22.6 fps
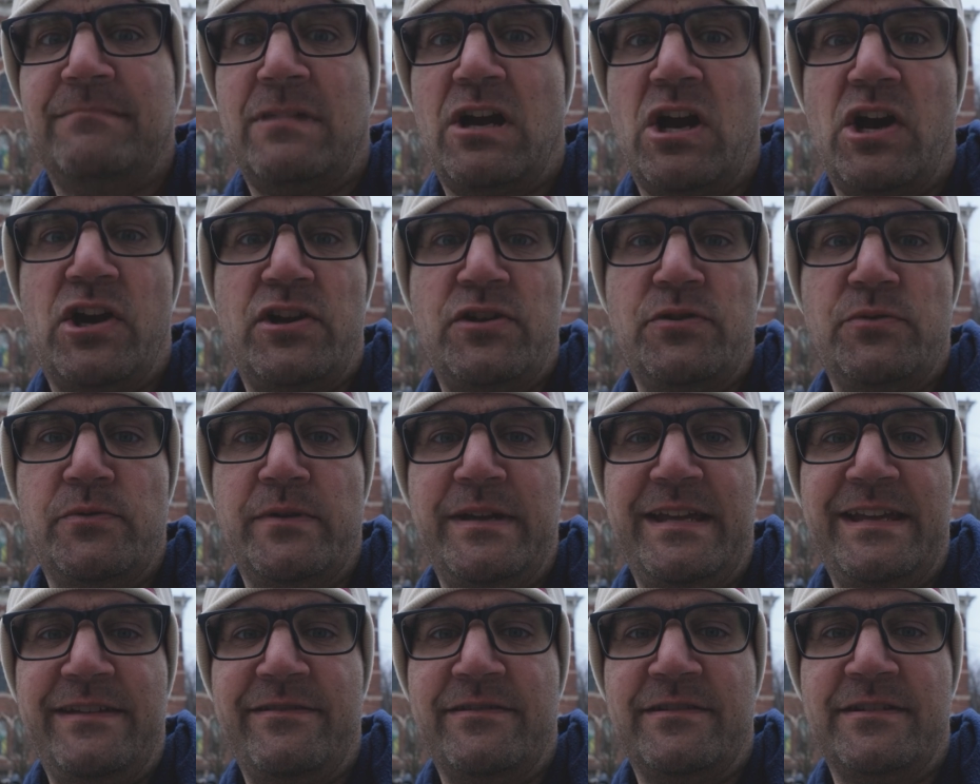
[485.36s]
are
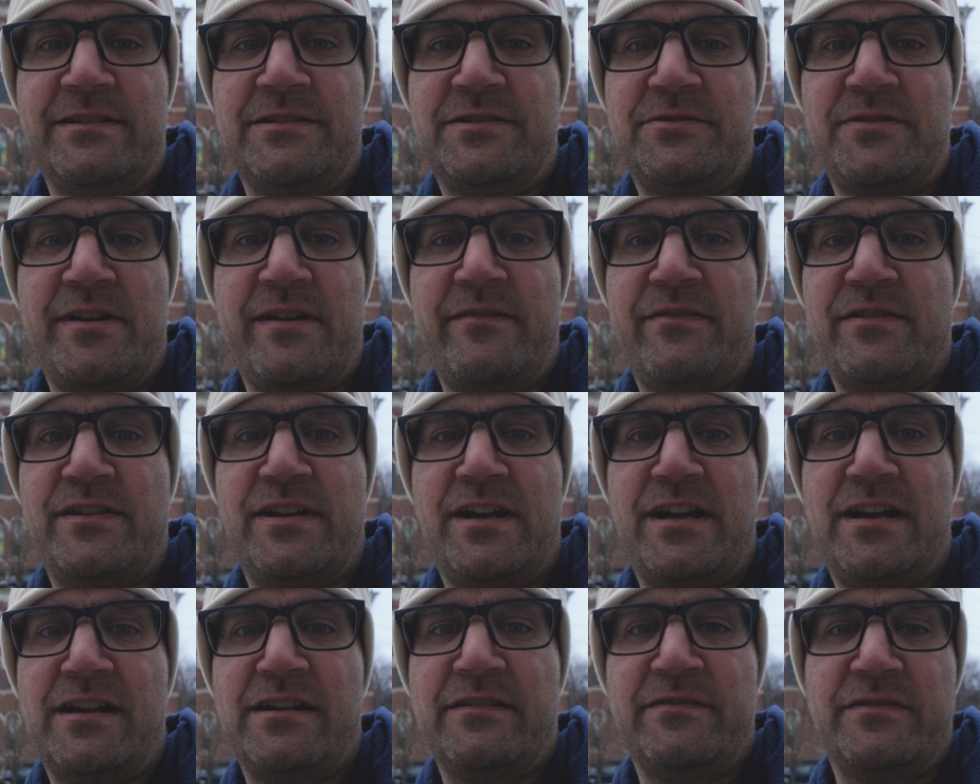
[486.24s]
you even a street
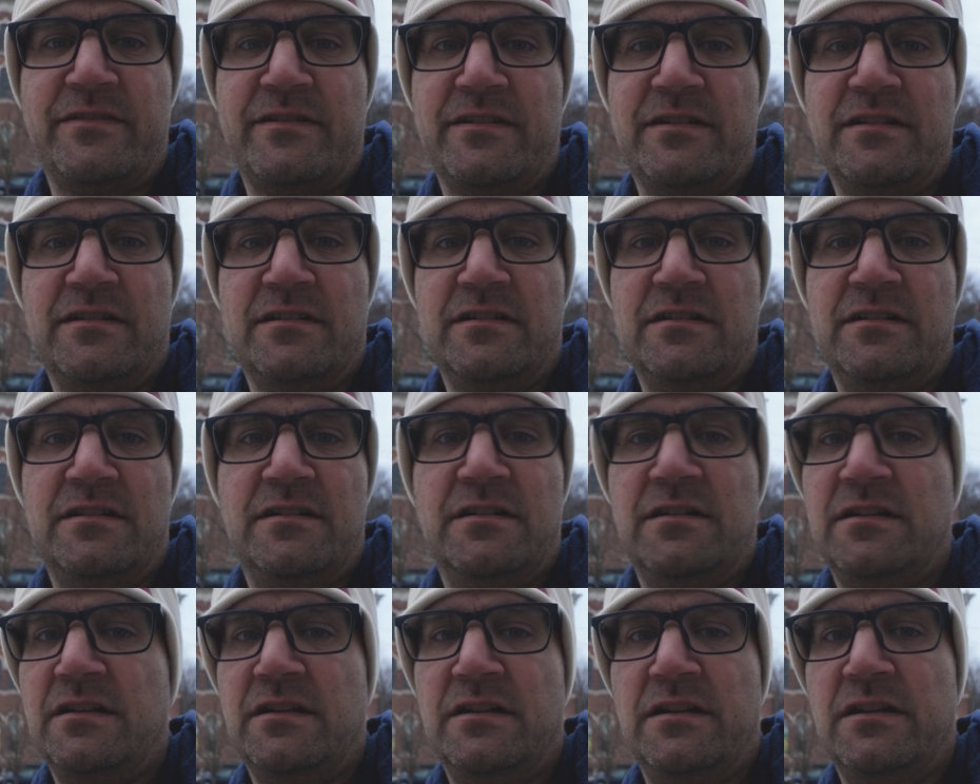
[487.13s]
photographer?
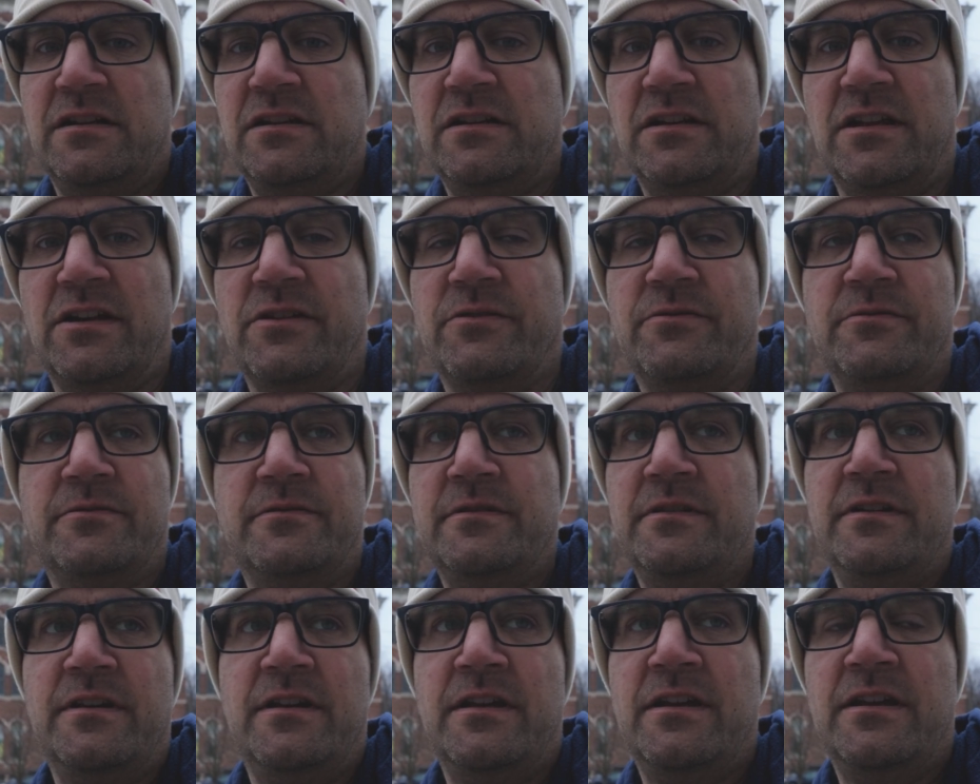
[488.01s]
No.
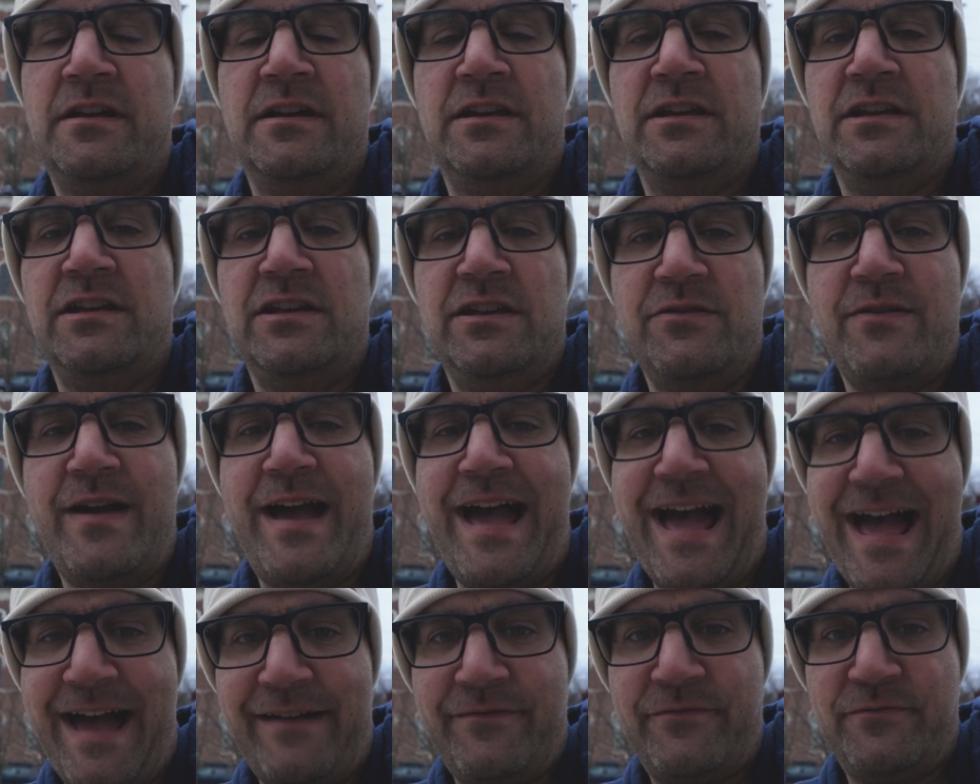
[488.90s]
You
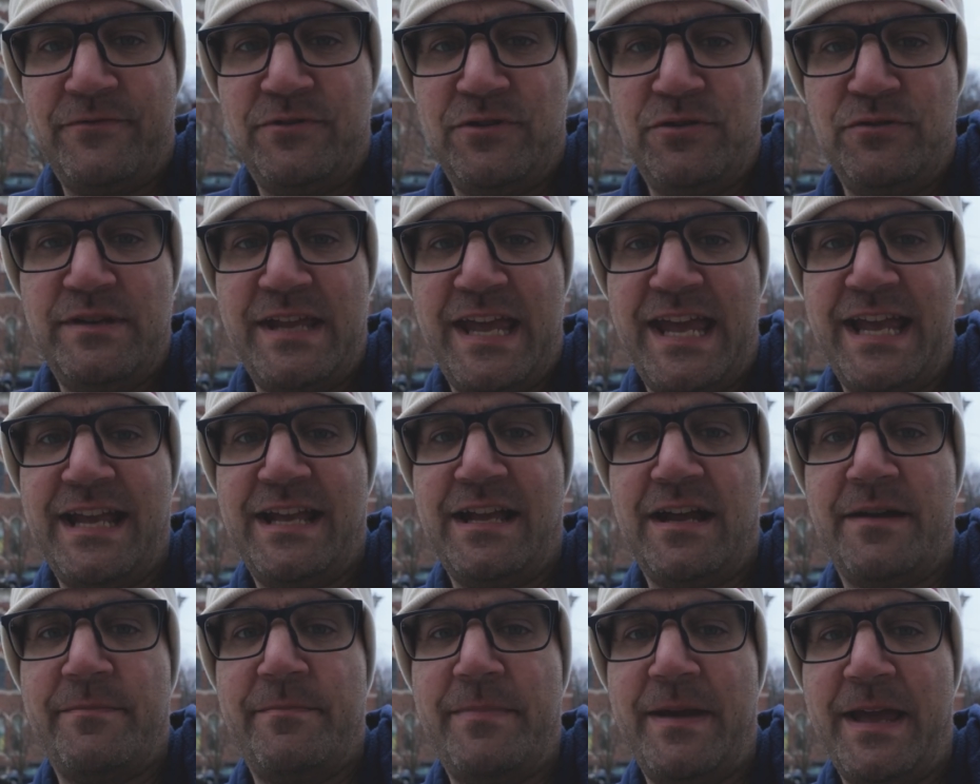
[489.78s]
have to take
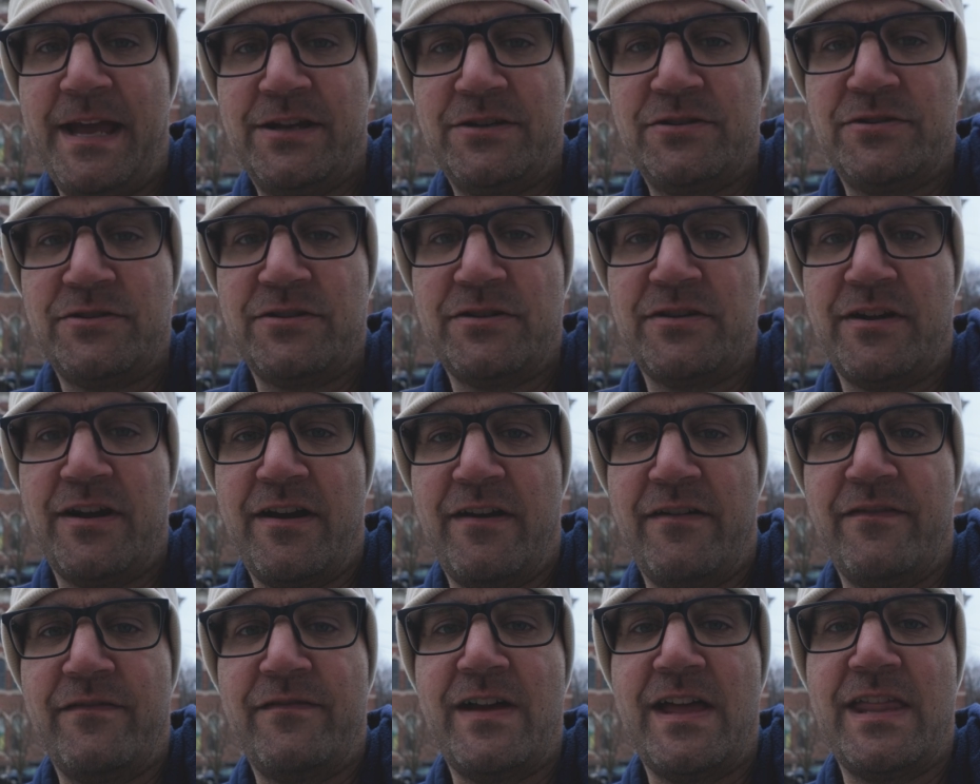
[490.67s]
a picture
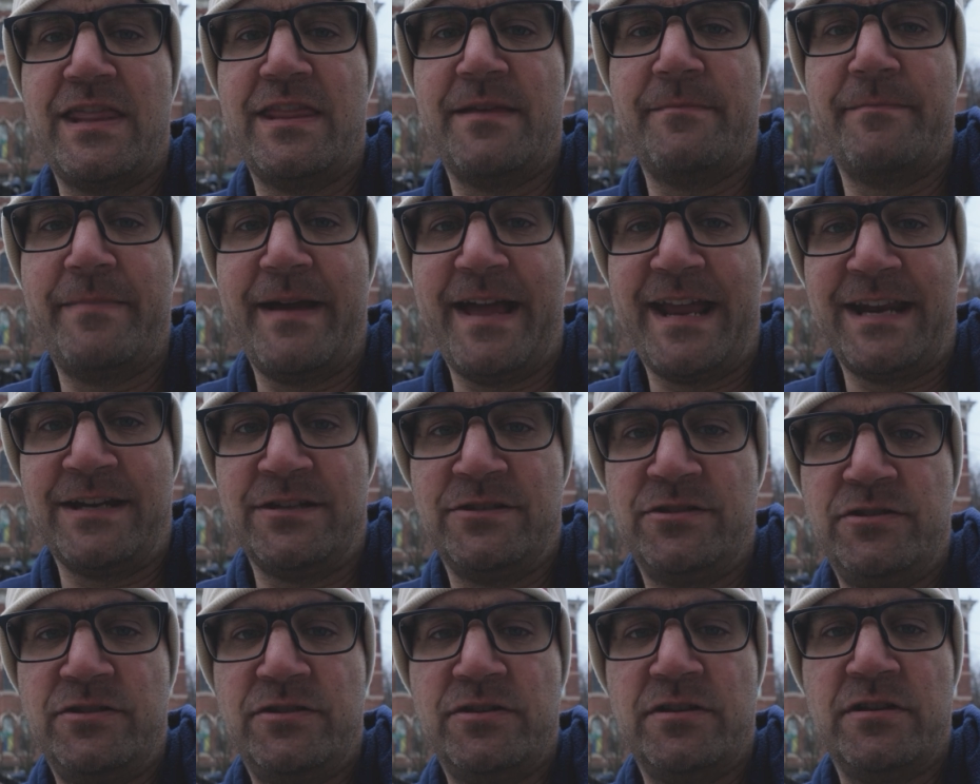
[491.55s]
of the
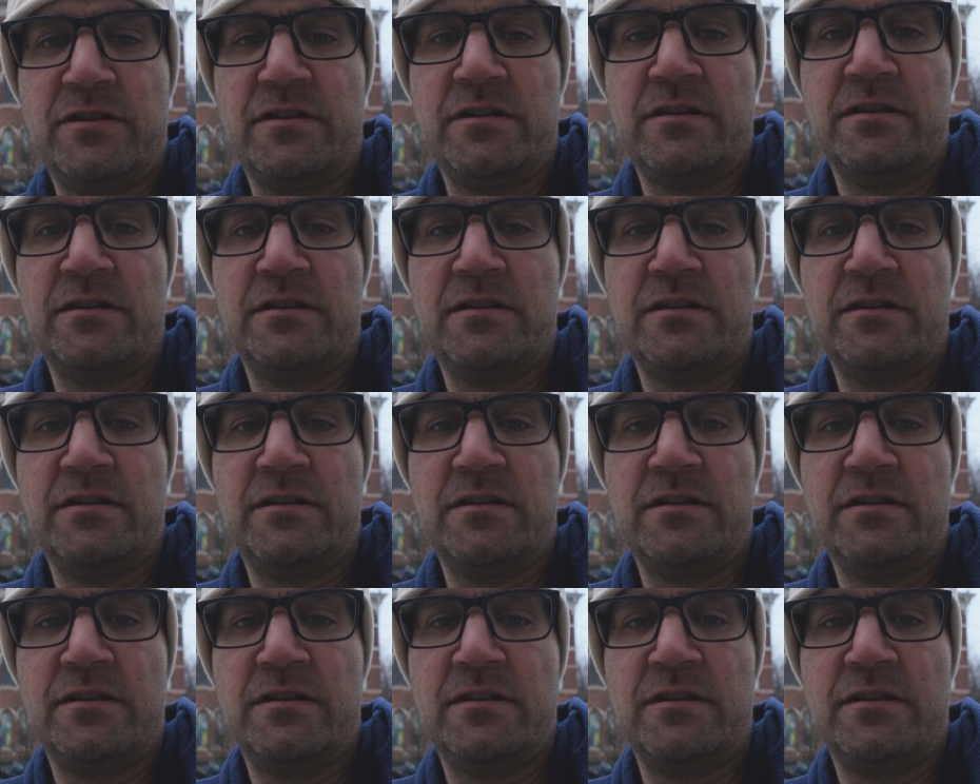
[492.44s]
bench.